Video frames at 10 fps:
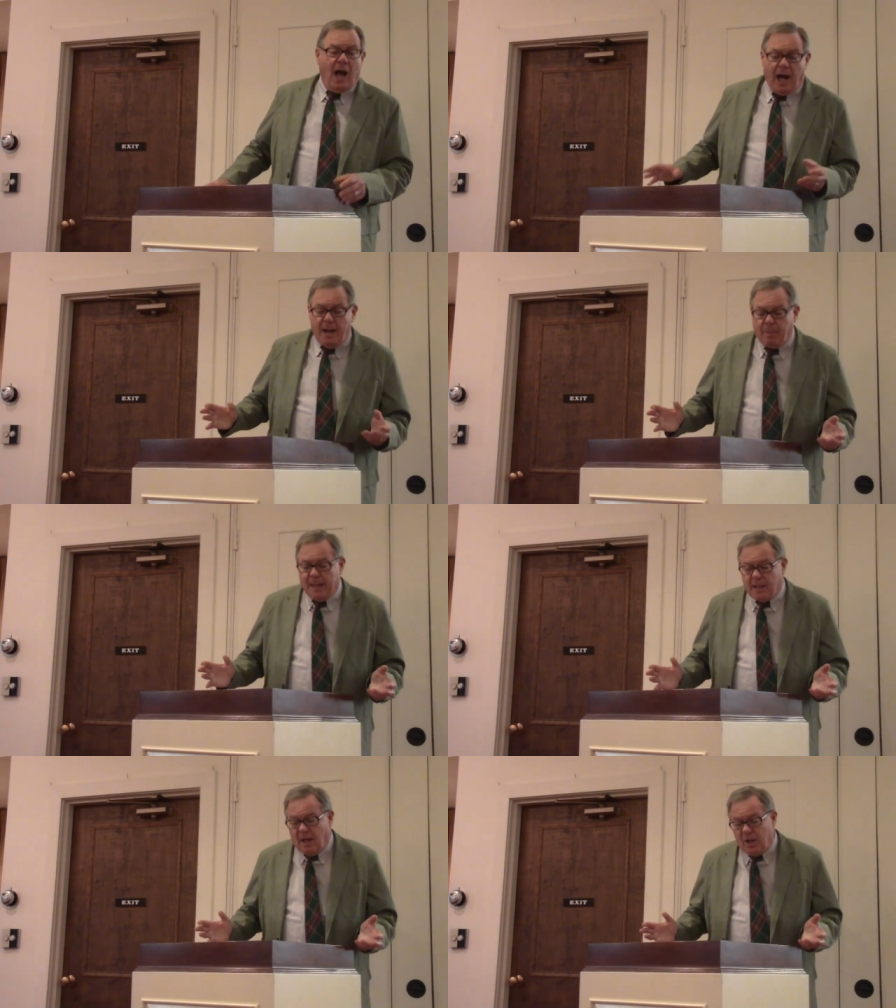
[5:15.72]
I,
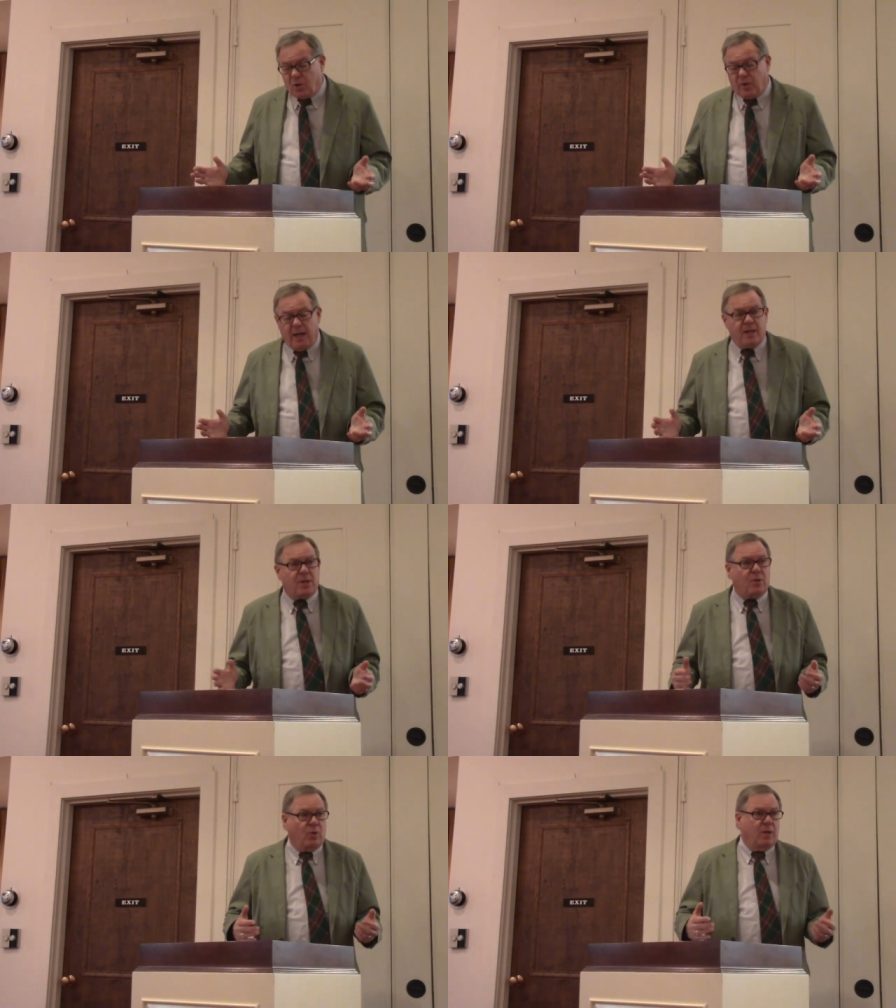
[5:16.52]
by
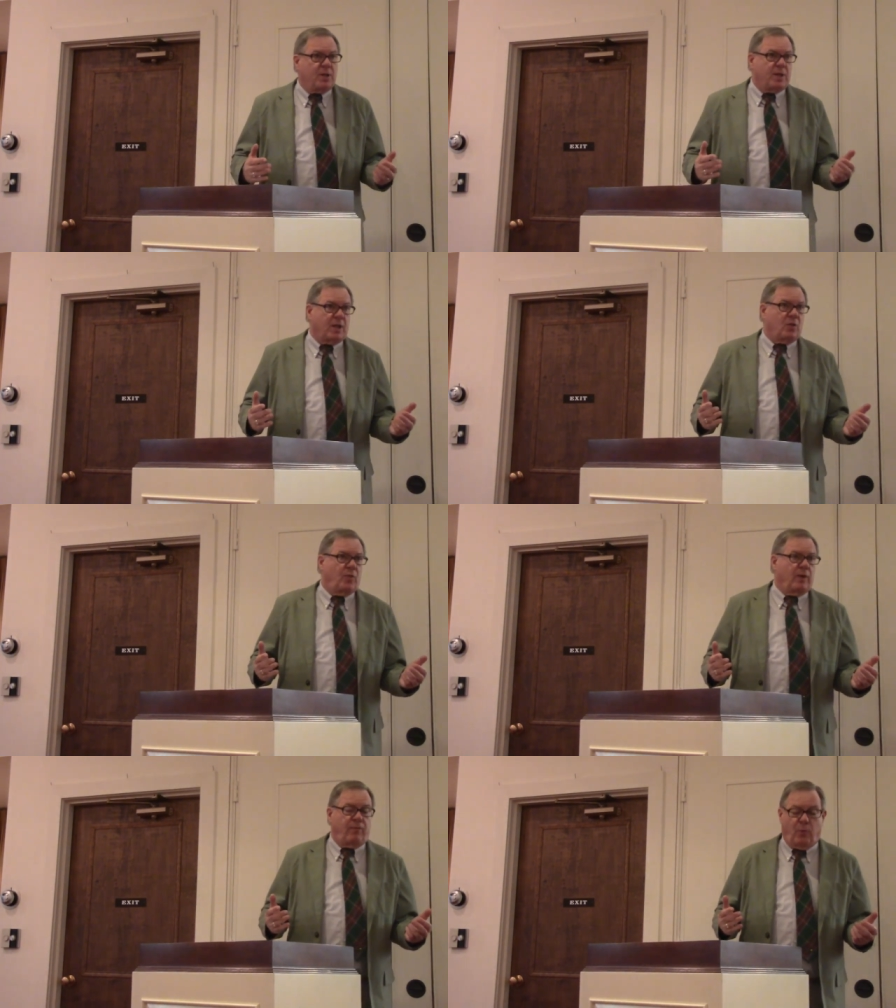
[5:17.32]
contrast, stood six
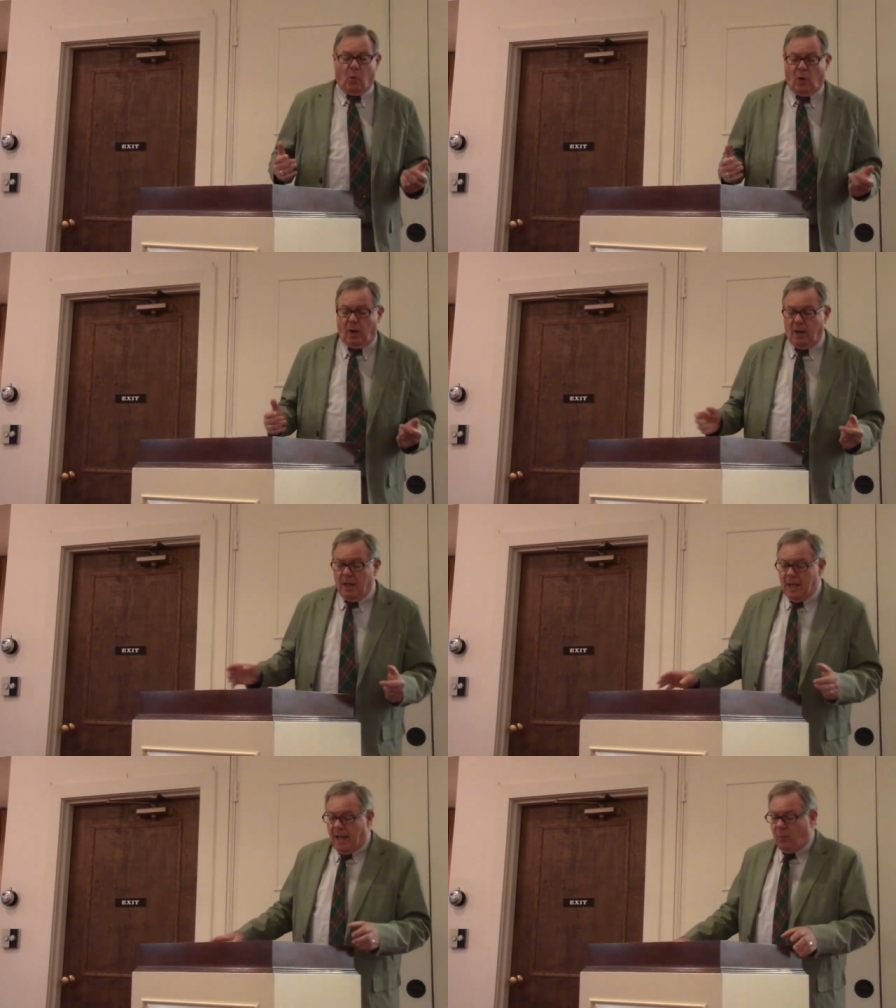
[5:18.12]
foot four
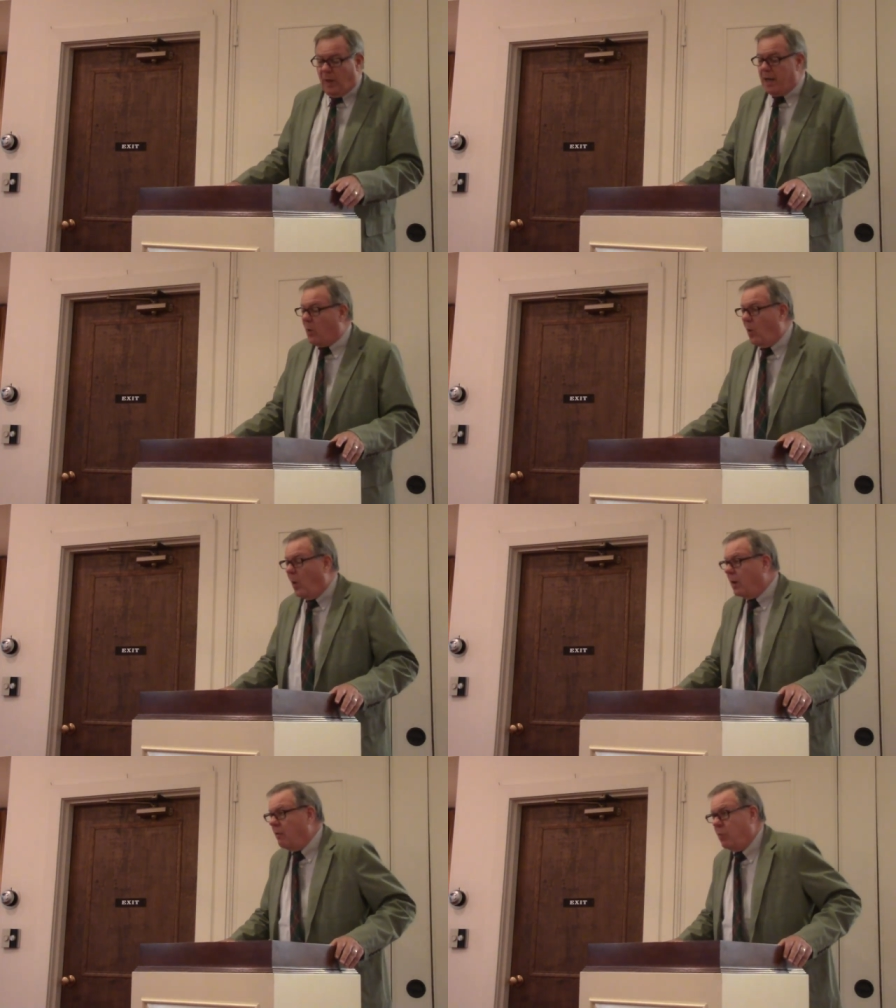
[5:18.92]
and weighed
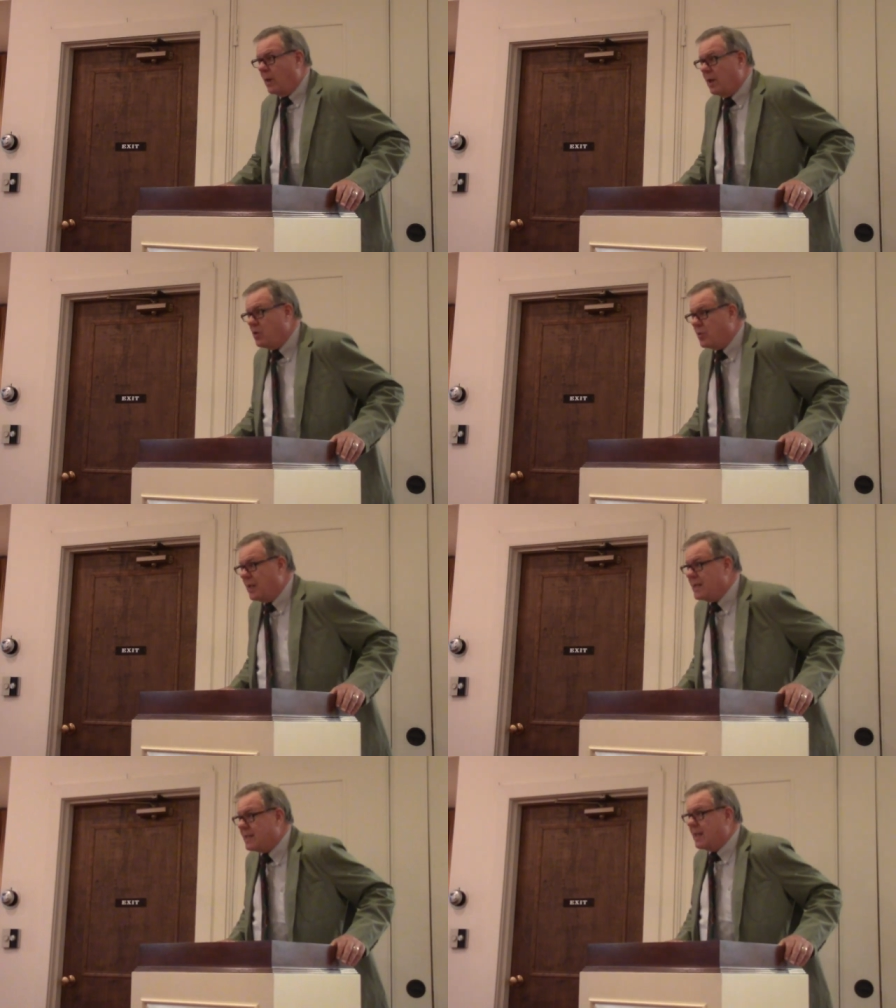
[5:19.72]
all of
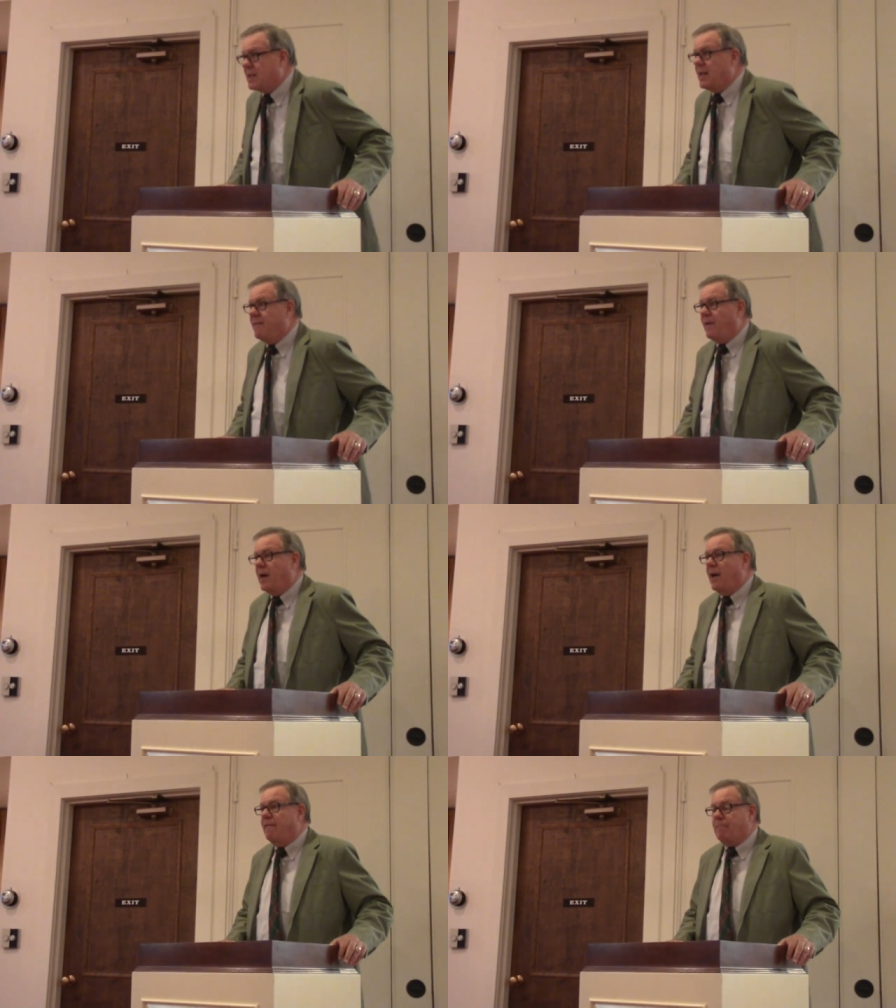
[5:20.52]

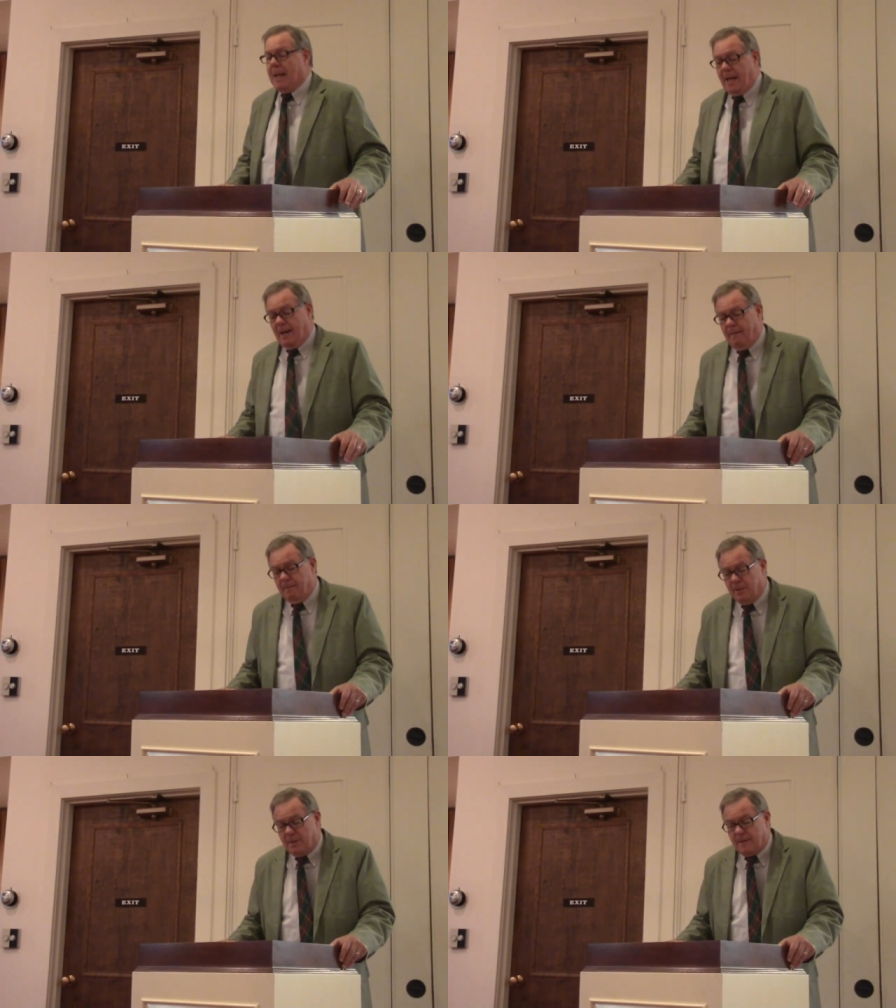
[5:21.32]
165
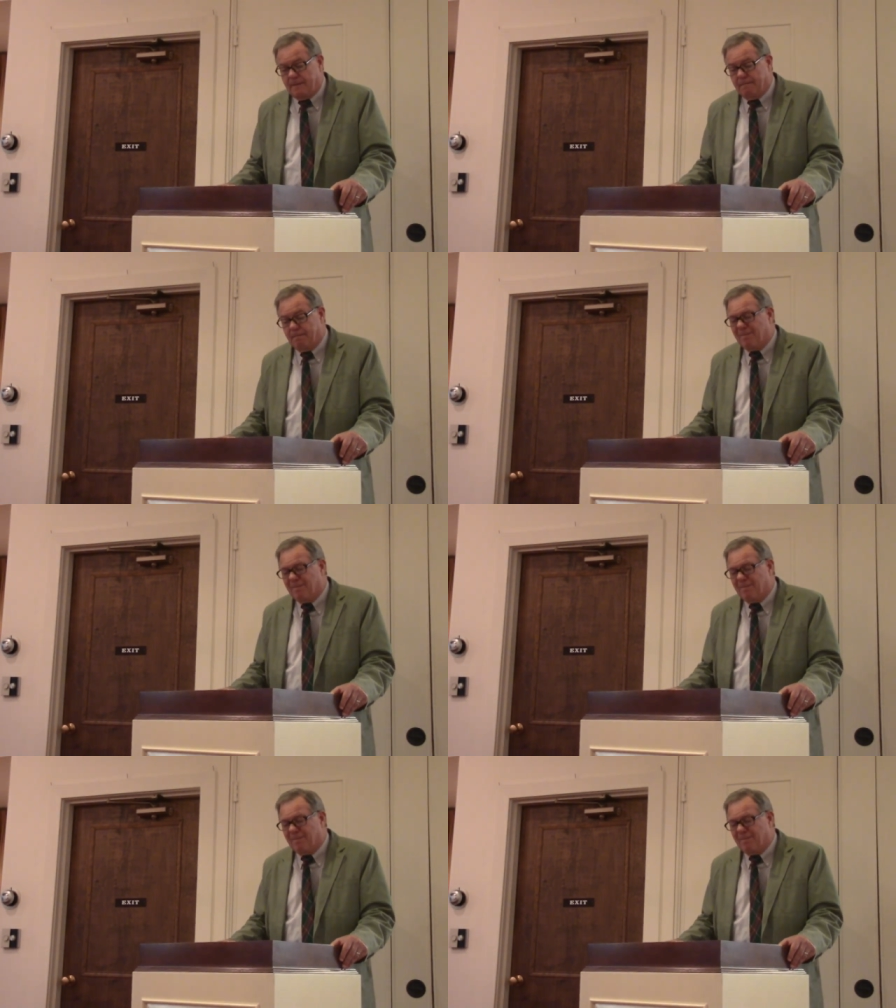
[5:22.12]
pounds.